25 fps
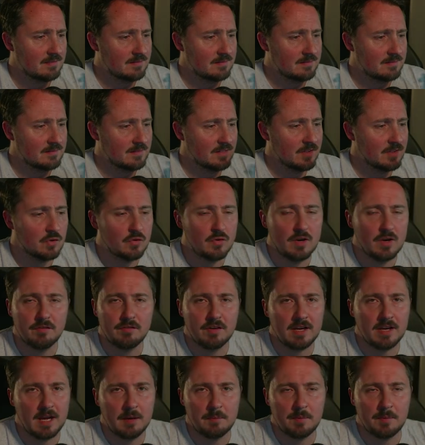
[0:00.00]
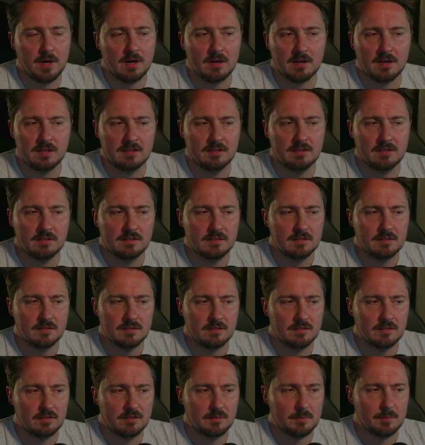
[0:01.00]
You'll never get a bargain
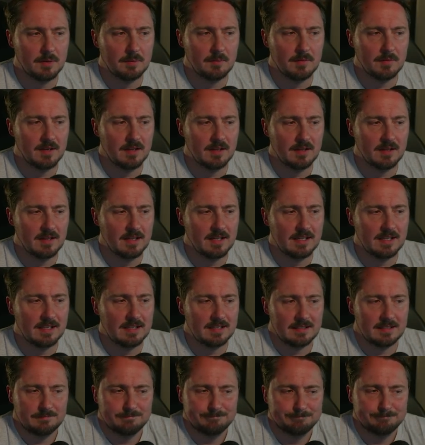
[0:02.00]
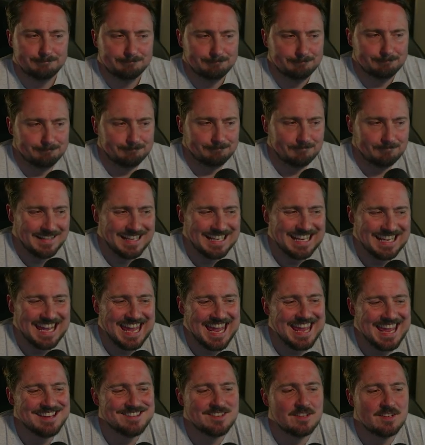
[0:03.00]
on Springbank. Like,
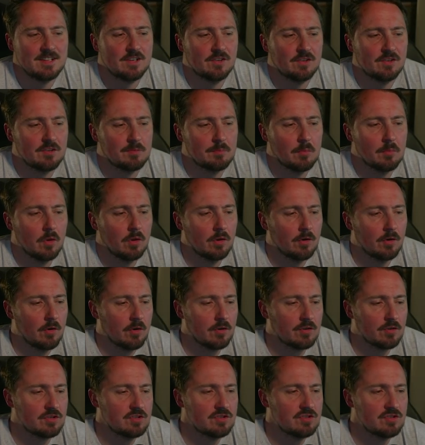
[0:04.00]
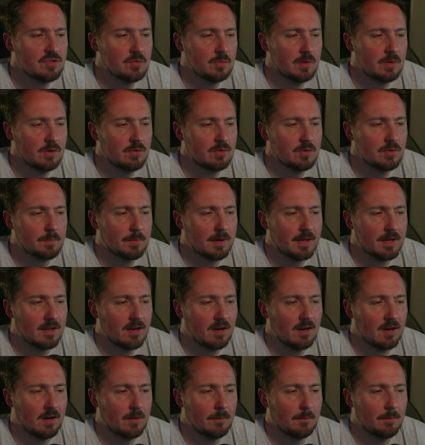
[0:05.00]
occasionally on smaller auctions you'll pick it
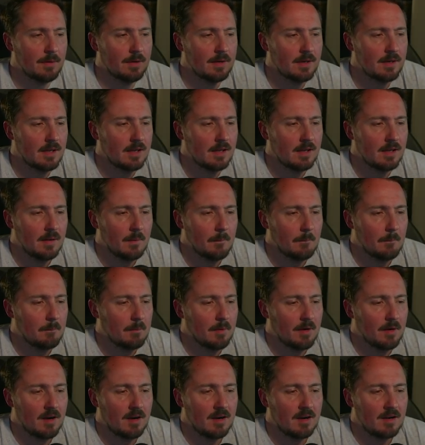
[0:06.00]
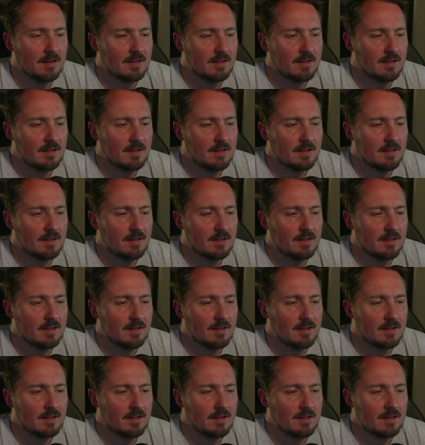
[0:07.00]
up, but